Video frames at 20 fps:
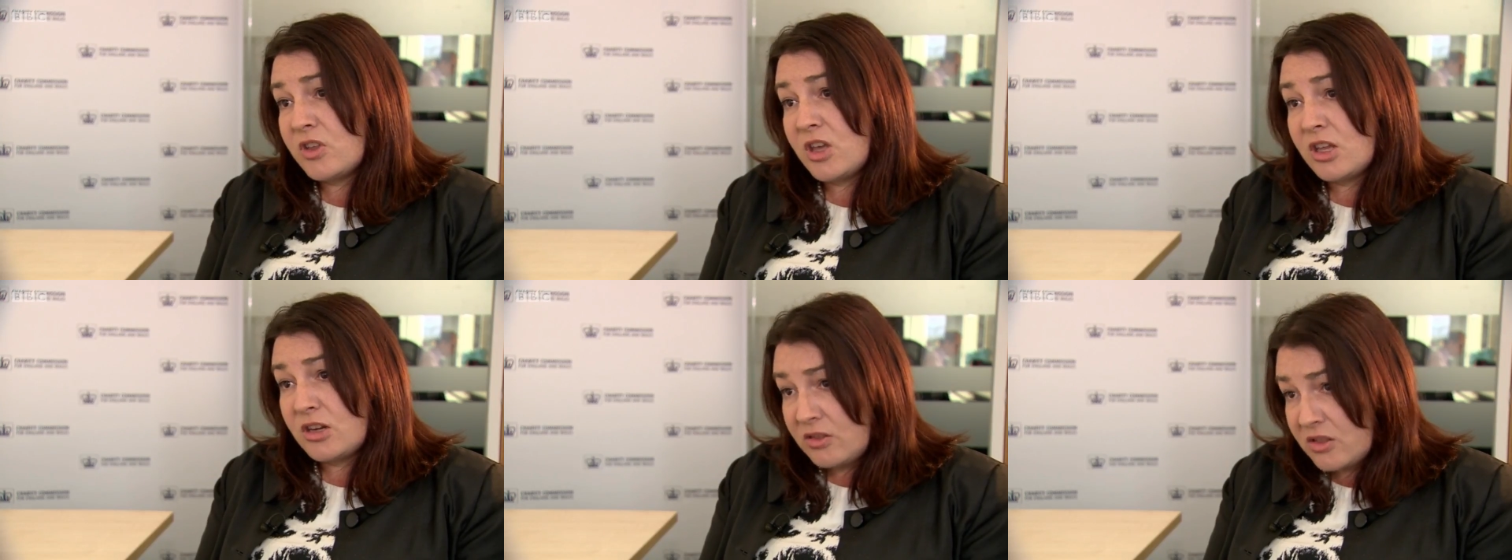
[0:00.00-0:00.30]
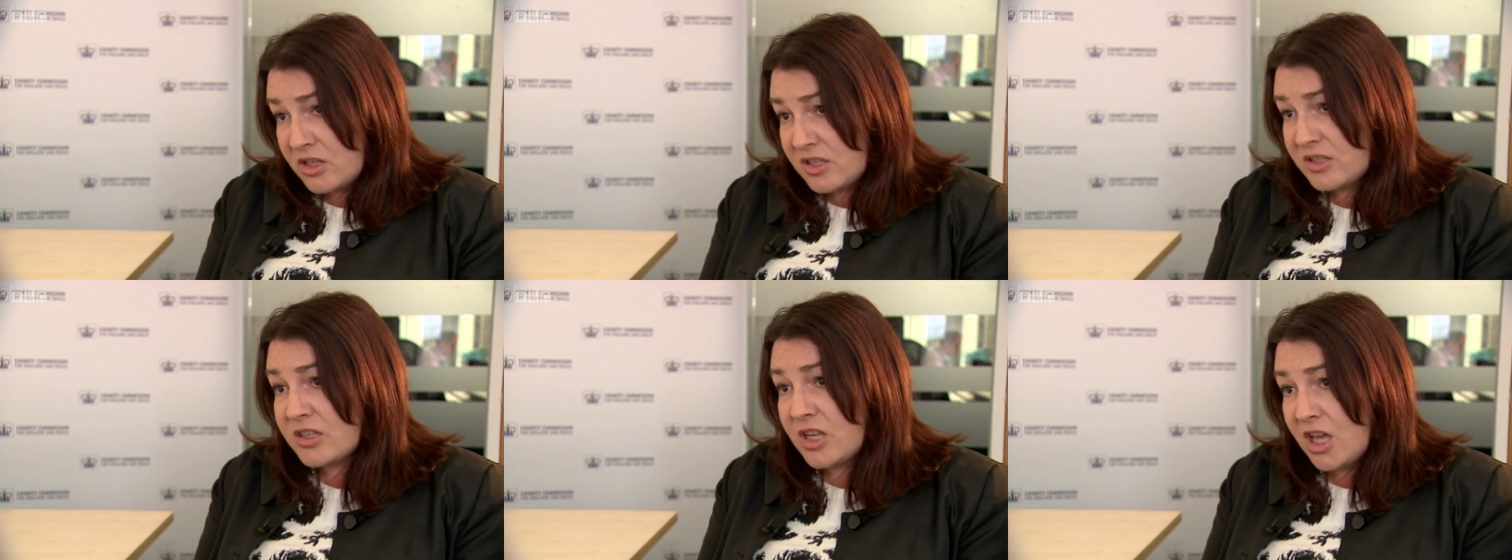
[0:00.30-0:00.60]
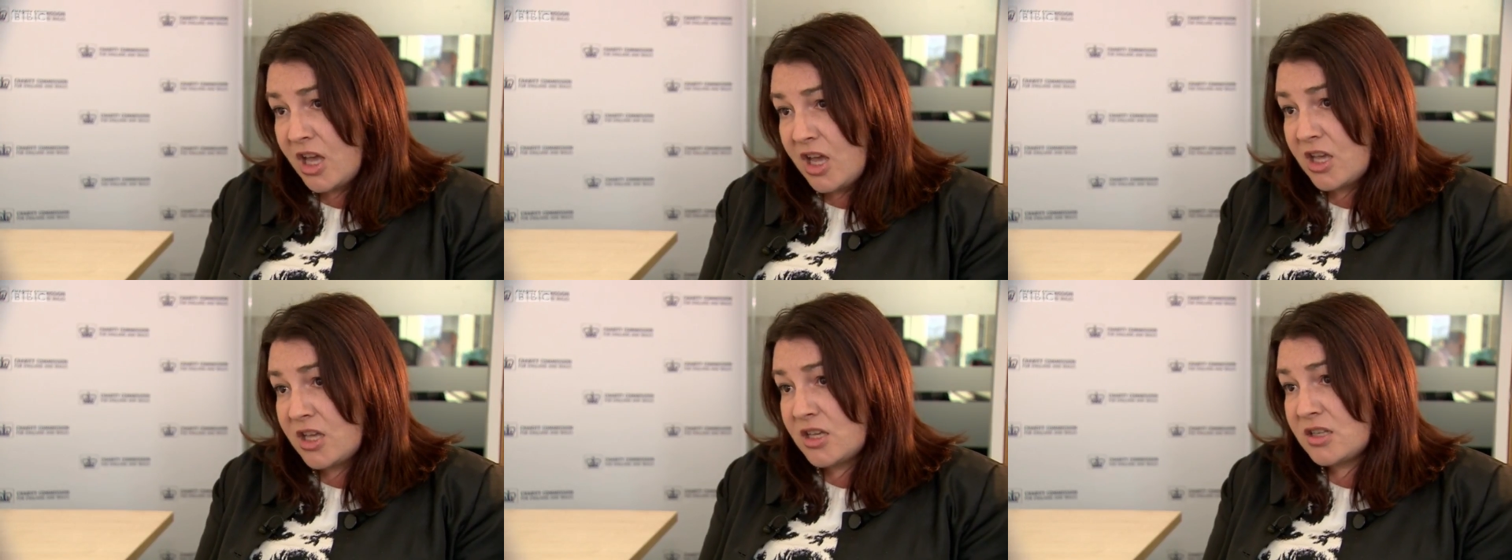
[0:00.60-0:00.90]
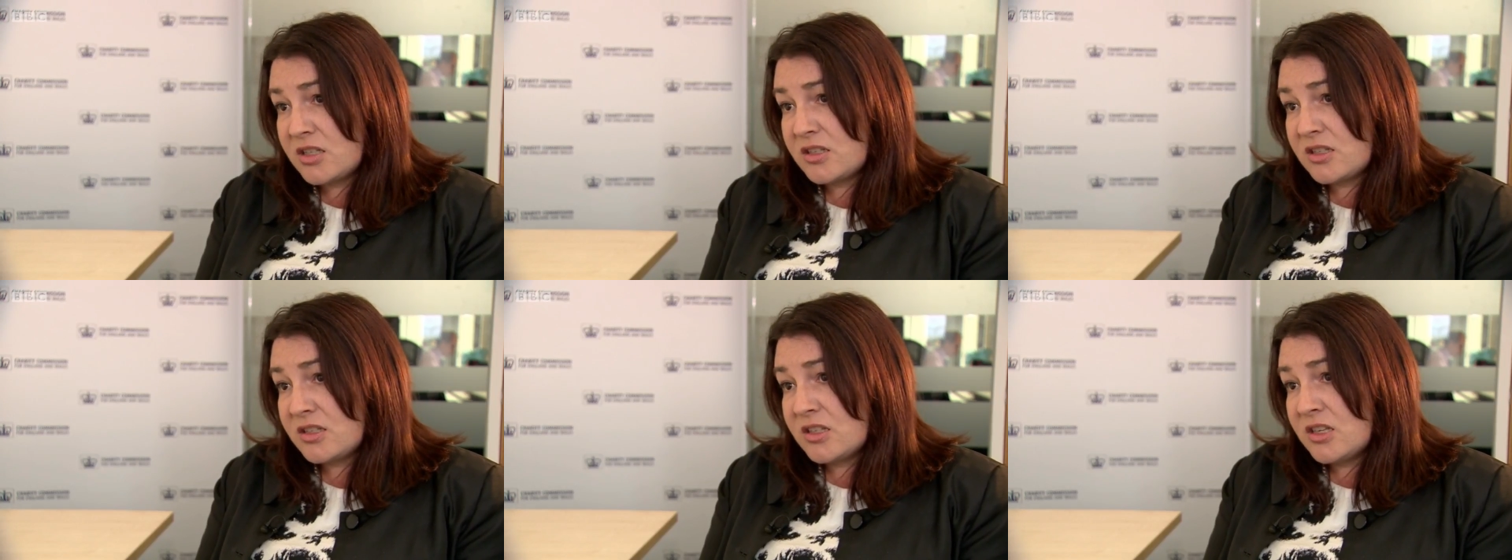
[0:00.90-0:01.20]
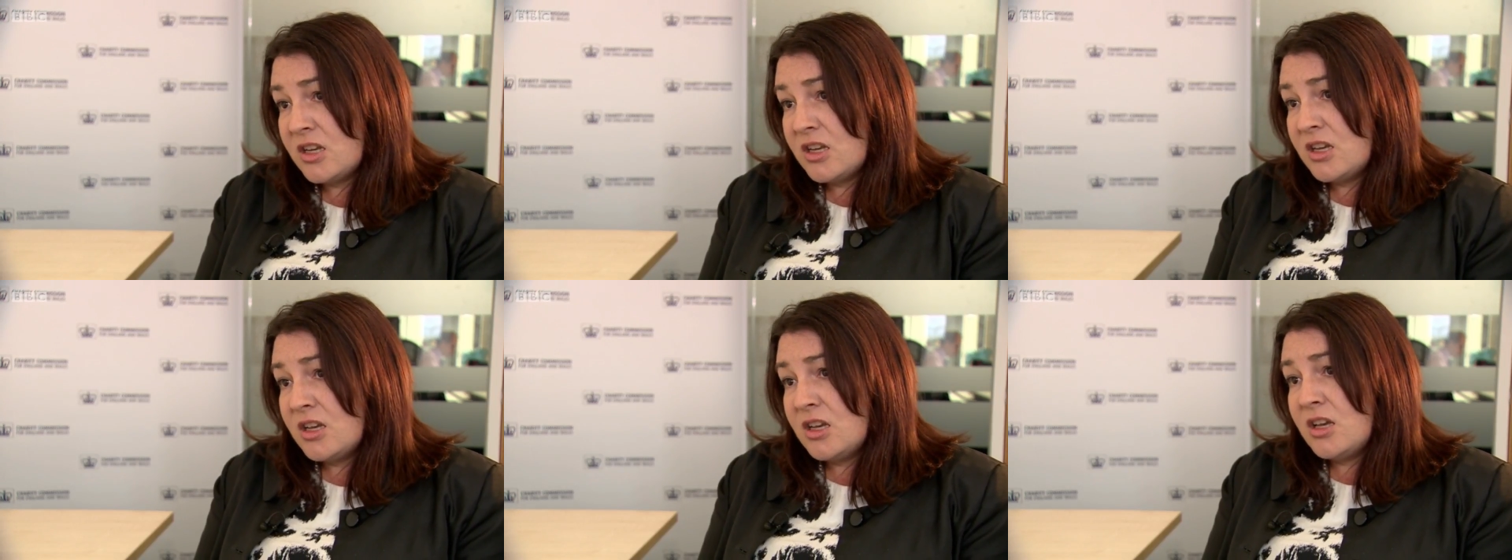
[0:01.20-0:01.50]
And in this case,
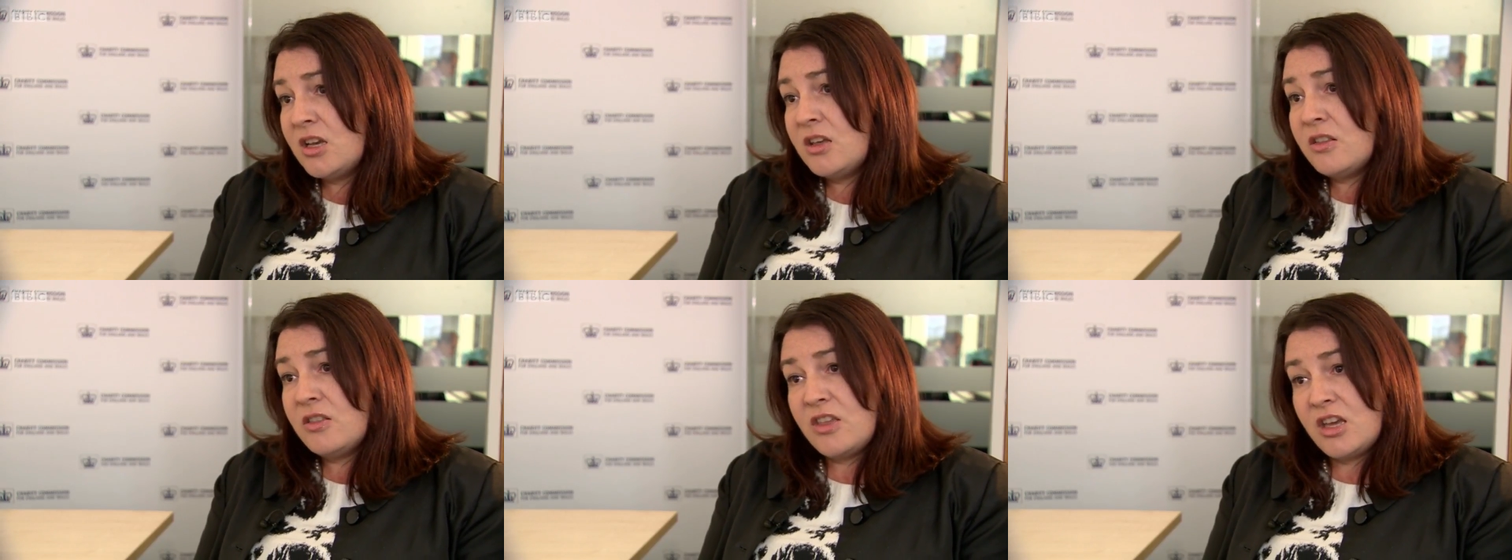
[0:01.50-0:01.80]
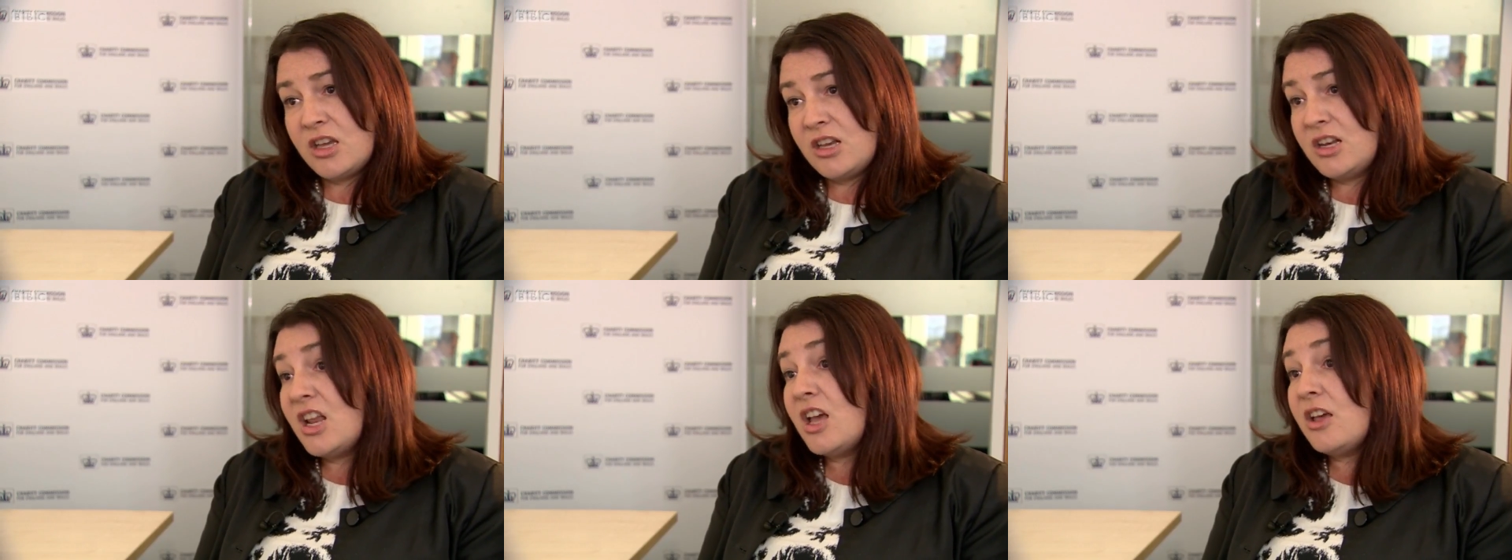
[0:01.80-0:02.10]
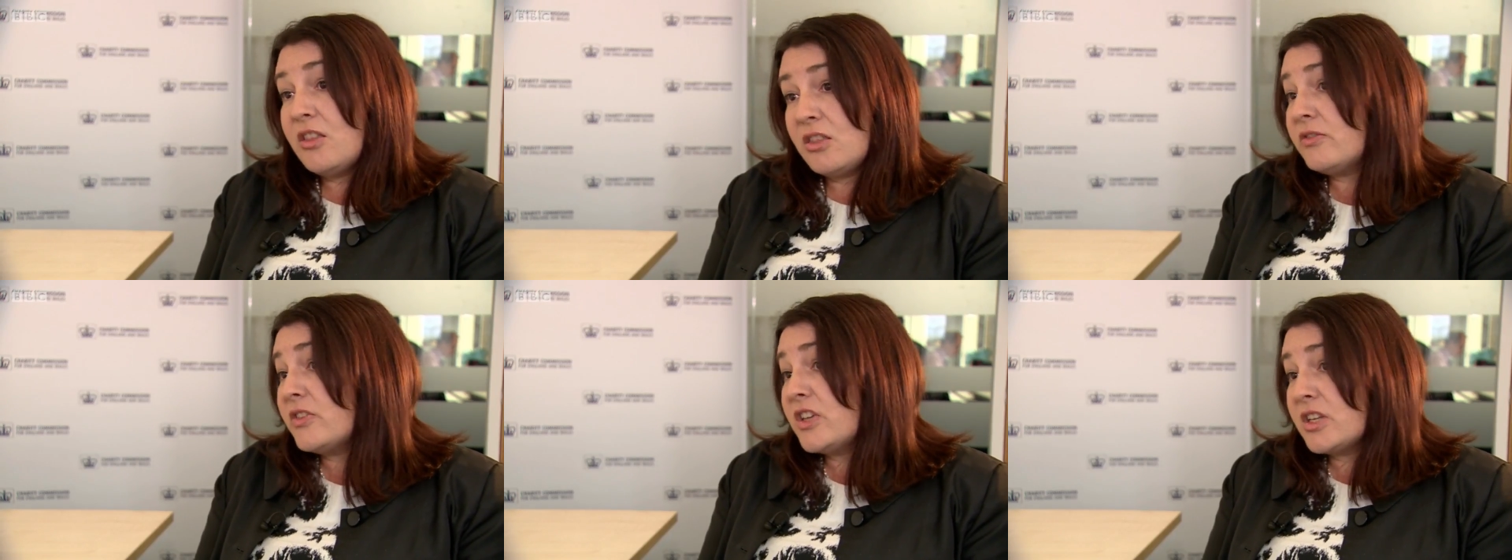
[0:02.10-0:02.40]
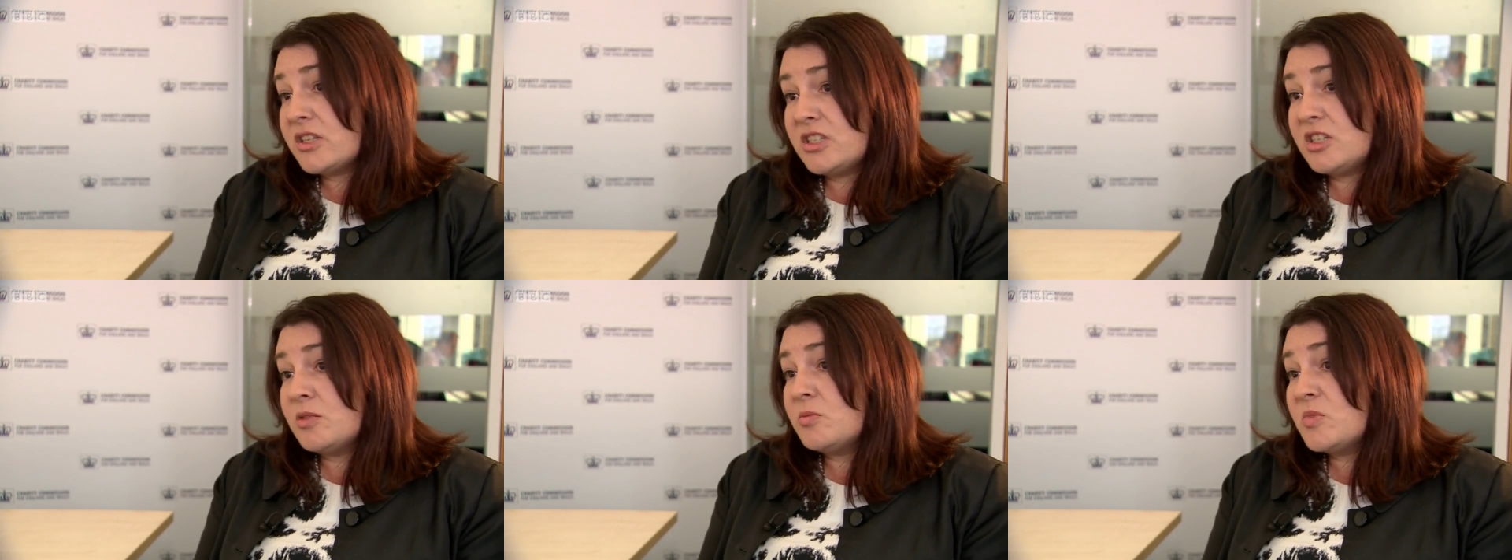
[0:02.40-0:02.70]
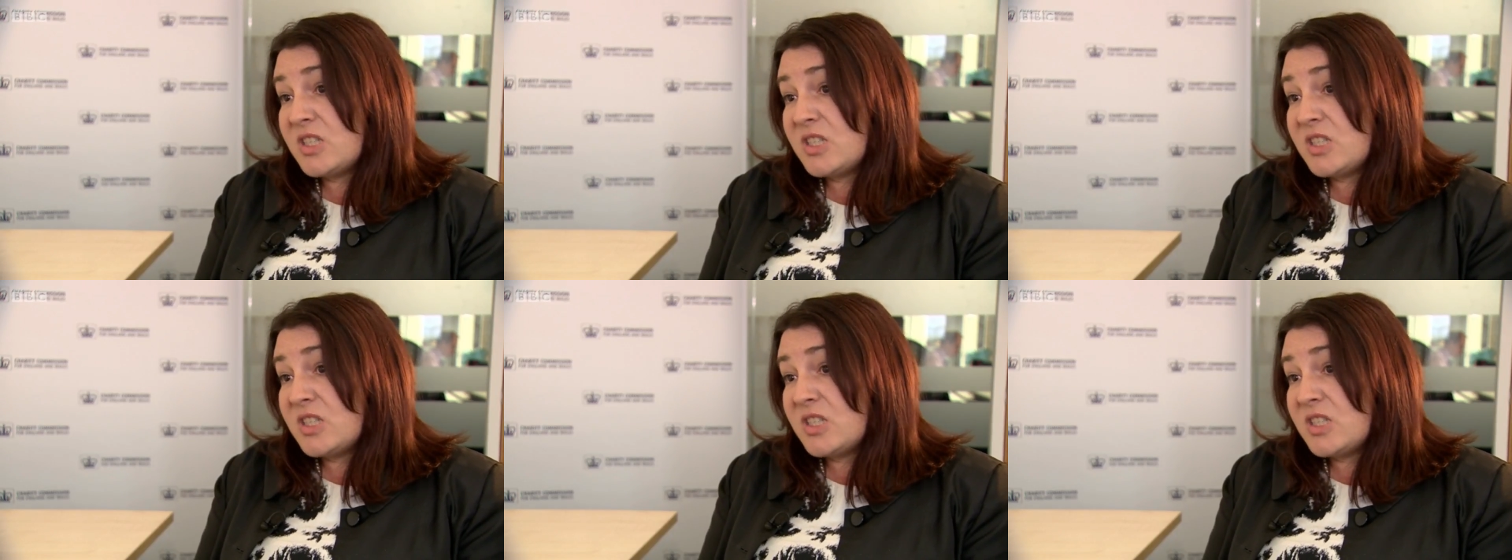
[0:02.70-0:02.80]
they let the victims